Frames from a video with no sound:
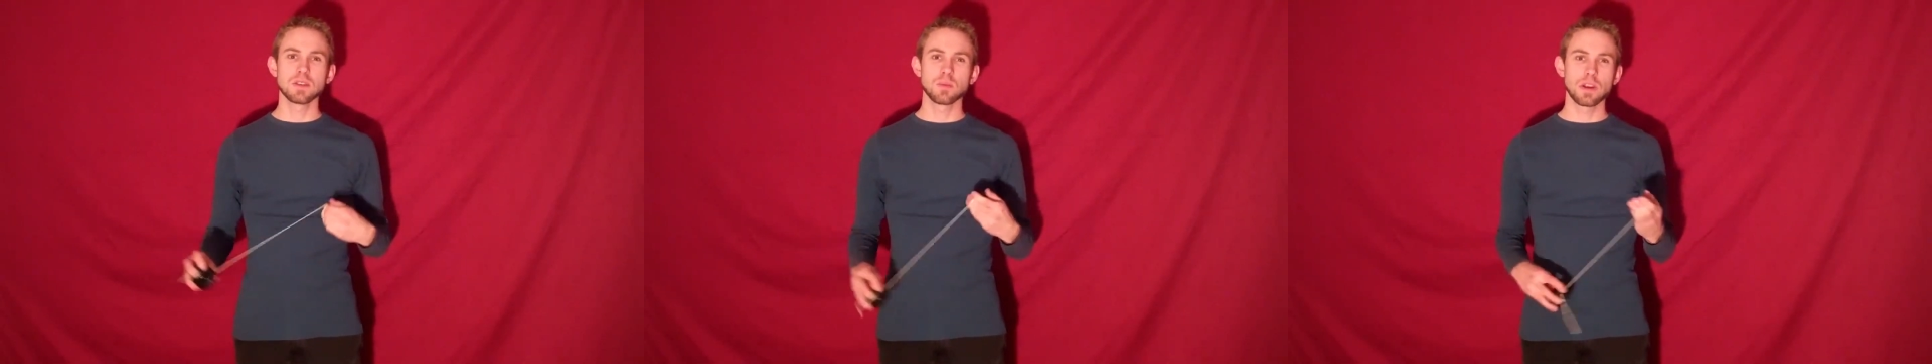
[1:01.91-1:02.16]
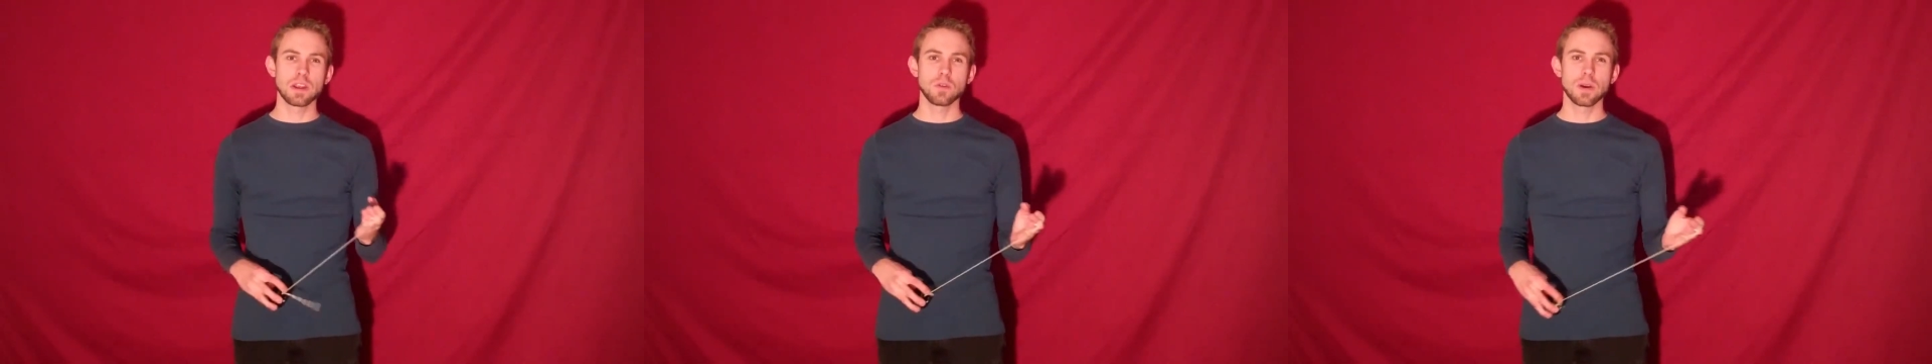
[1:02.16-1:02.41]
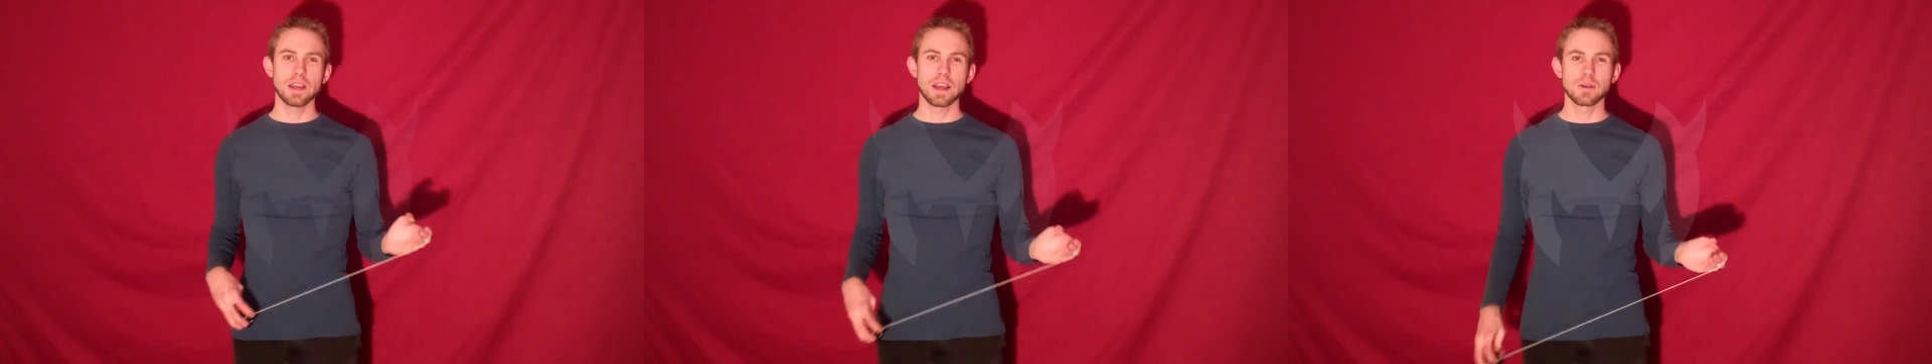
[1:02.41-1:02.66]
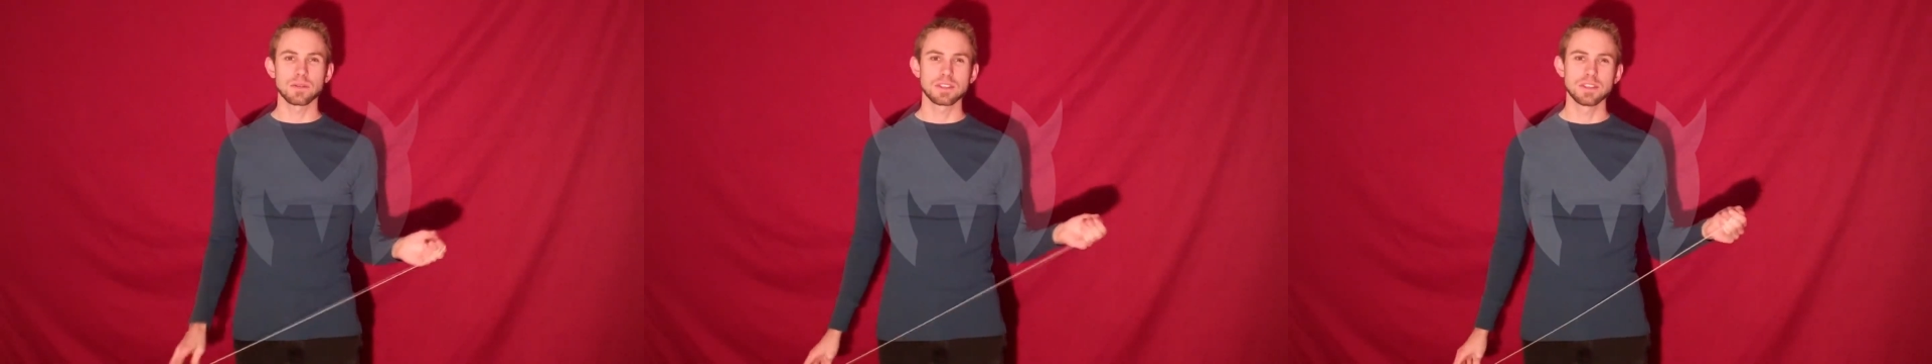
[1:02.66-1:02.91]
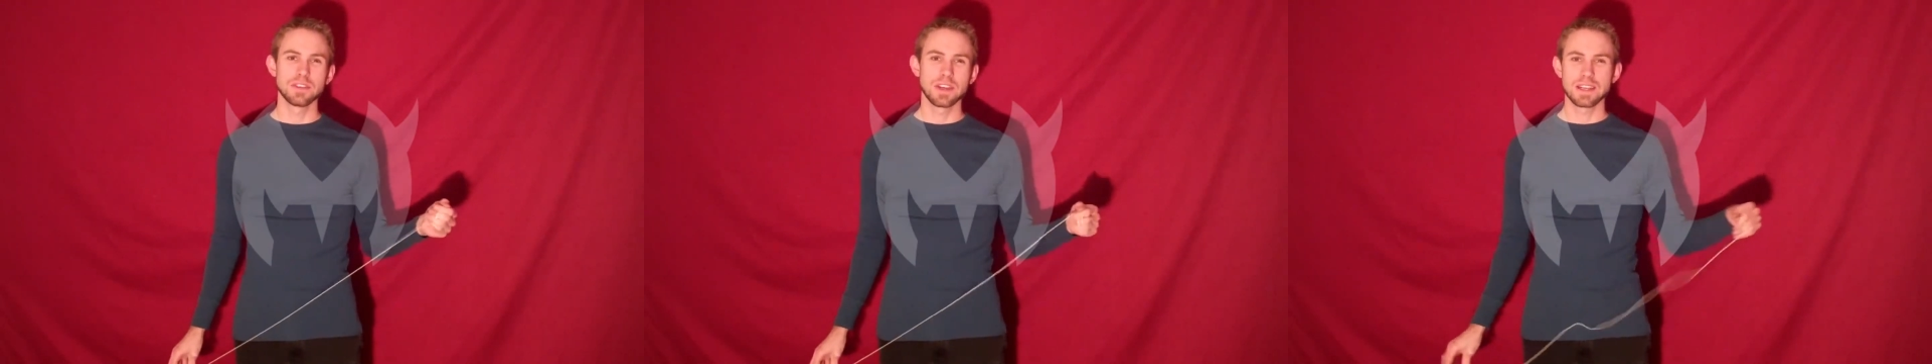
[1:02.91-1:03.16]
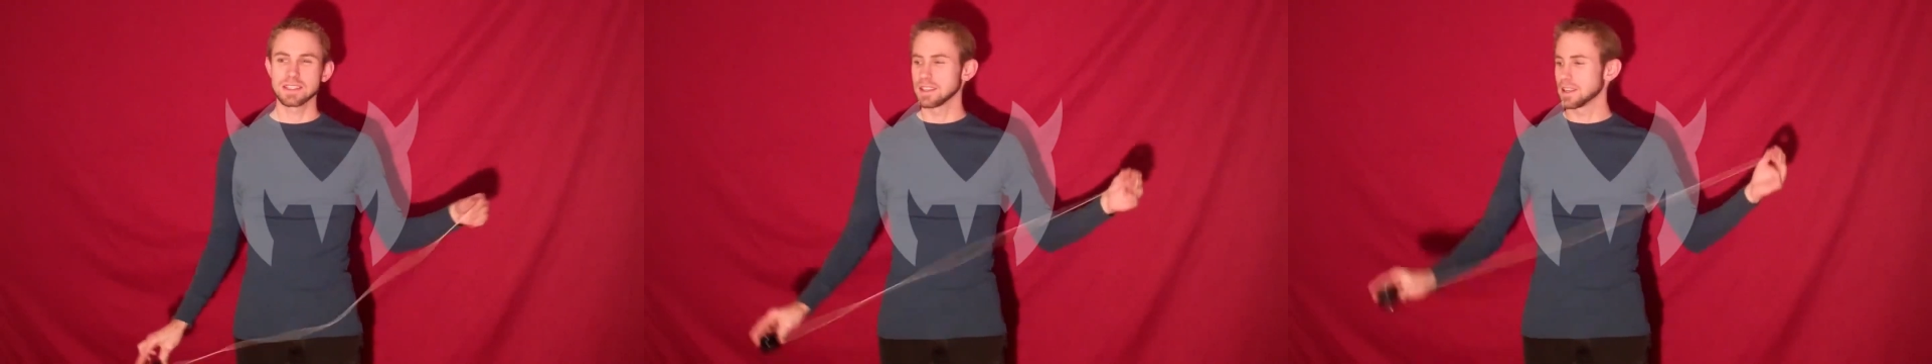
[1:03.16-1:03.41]
the Breakaway. I will see you
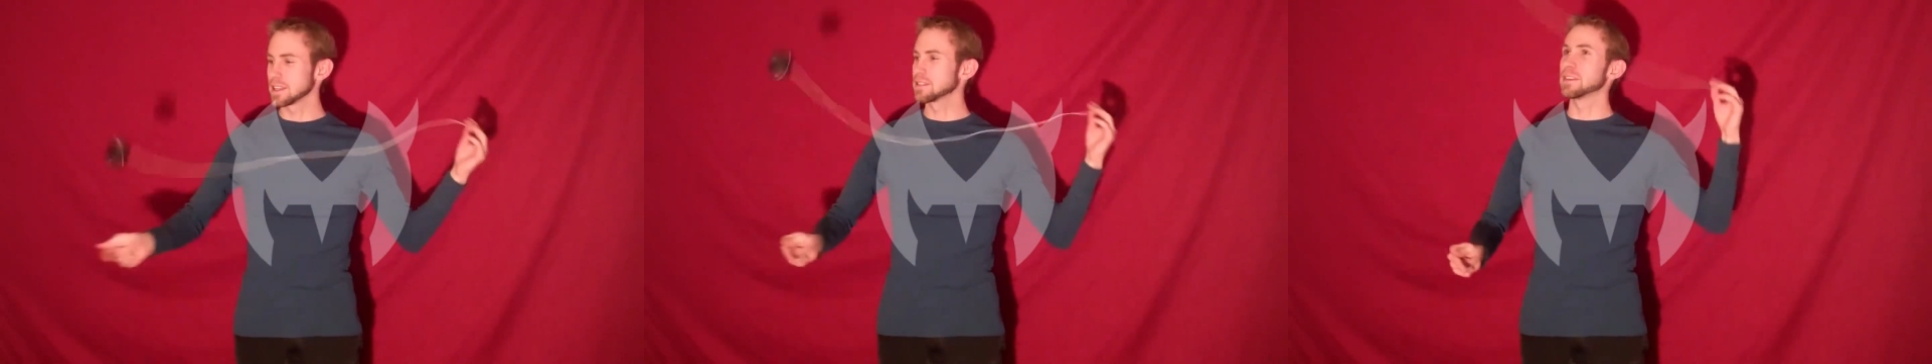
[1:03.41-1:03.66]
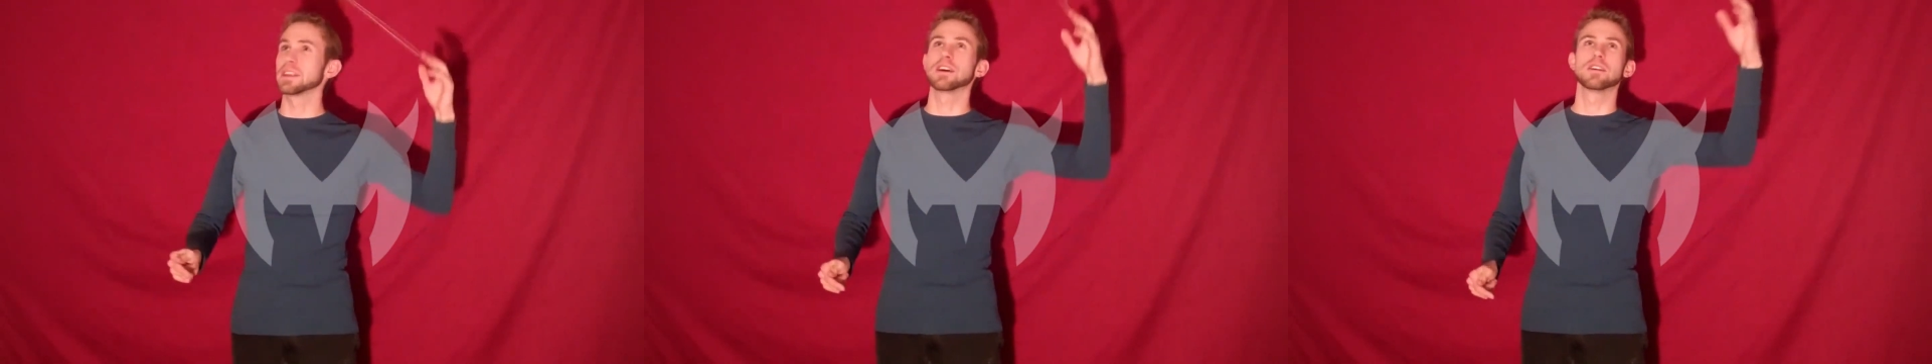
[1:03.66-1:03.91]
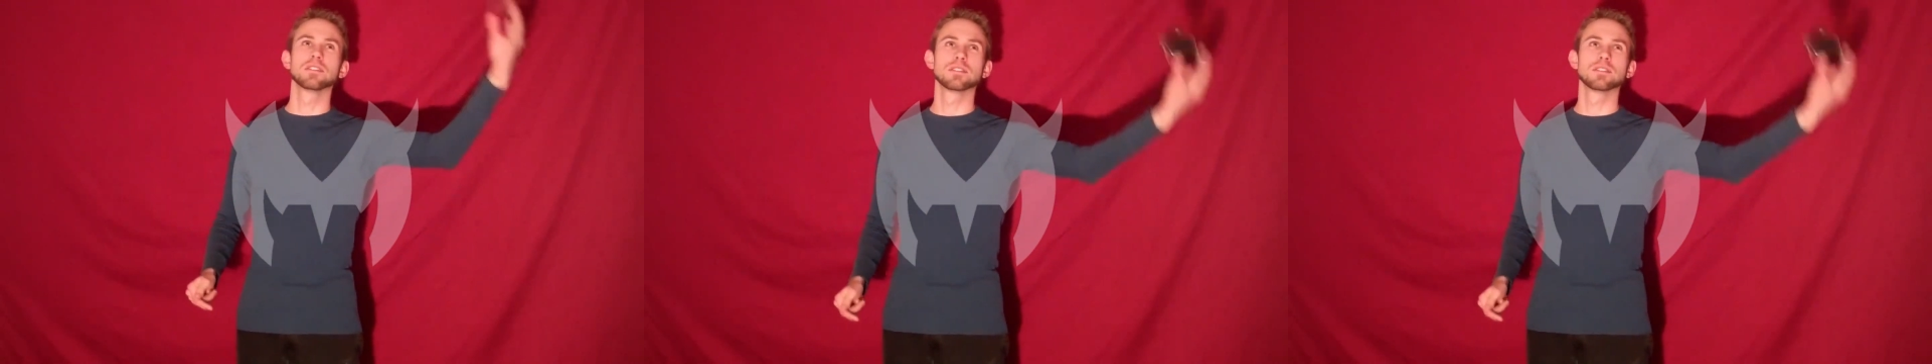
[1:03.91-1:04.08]
guys in the next video.